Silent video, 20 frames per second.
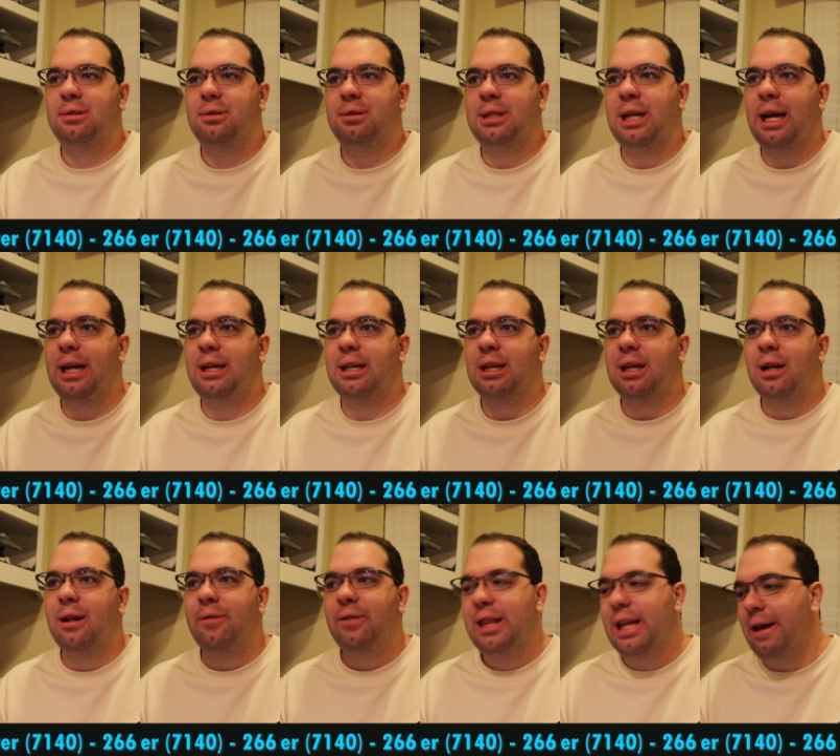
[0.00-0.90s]
Like,
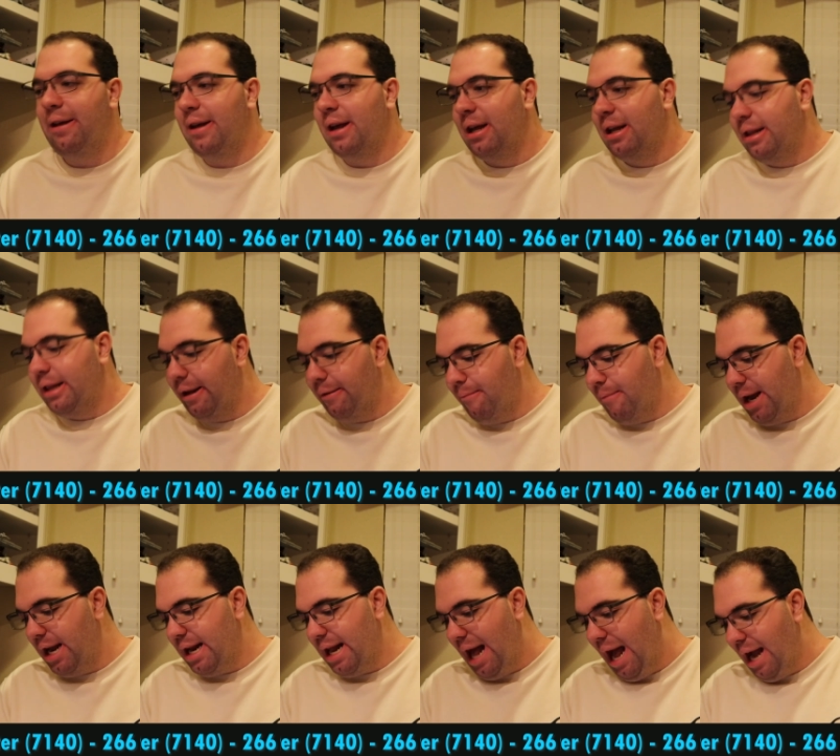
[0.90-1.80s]
they've
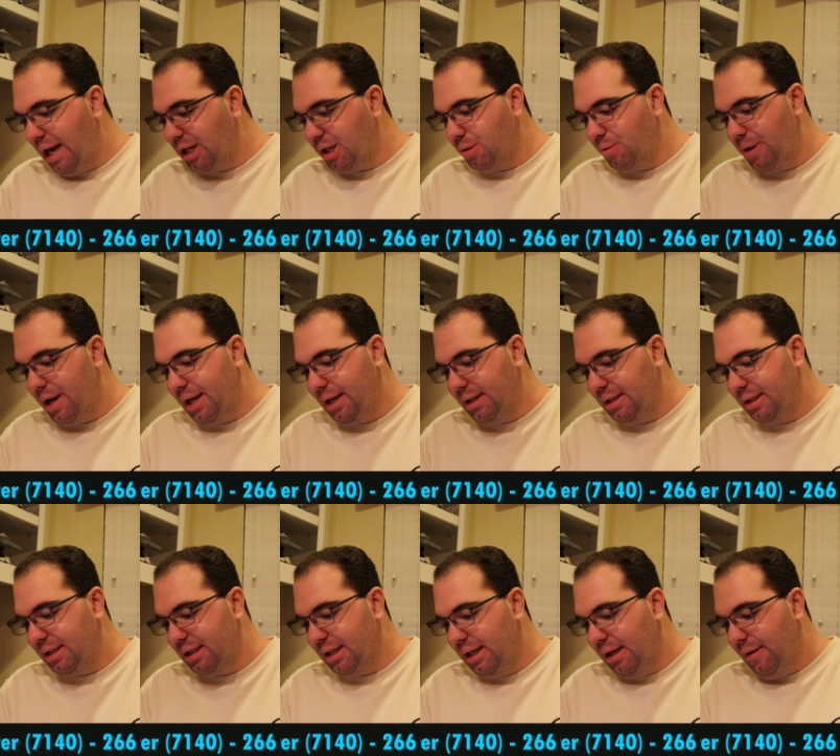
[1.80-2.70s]
made
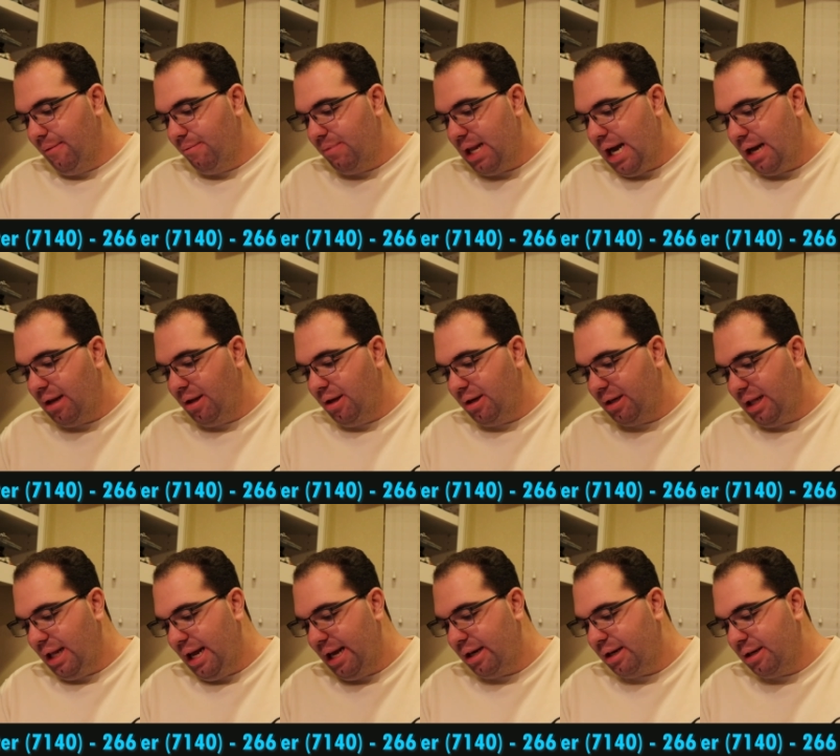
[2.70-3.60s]
X-Wings that look
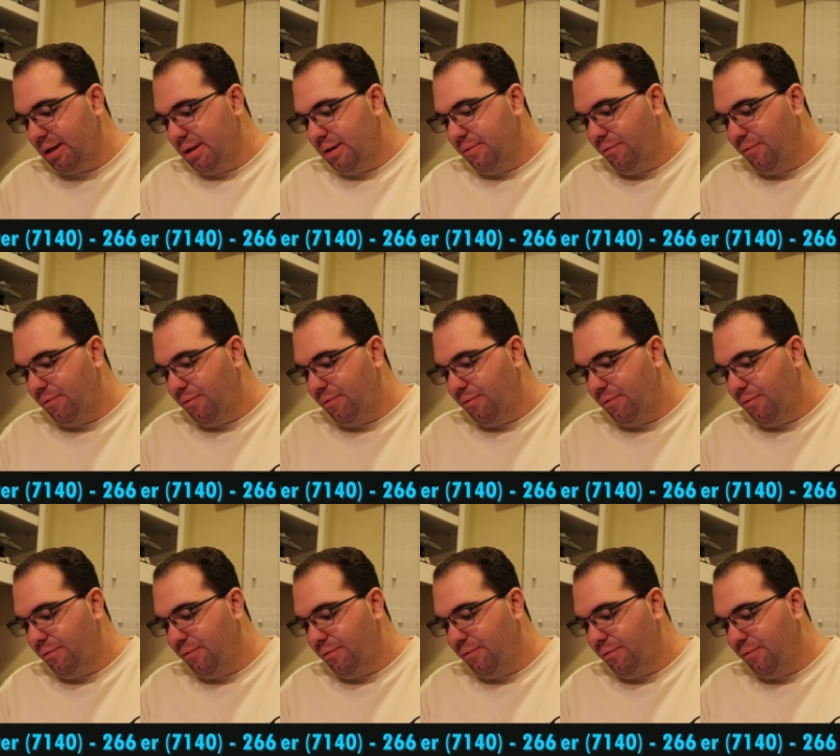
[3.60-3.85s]
like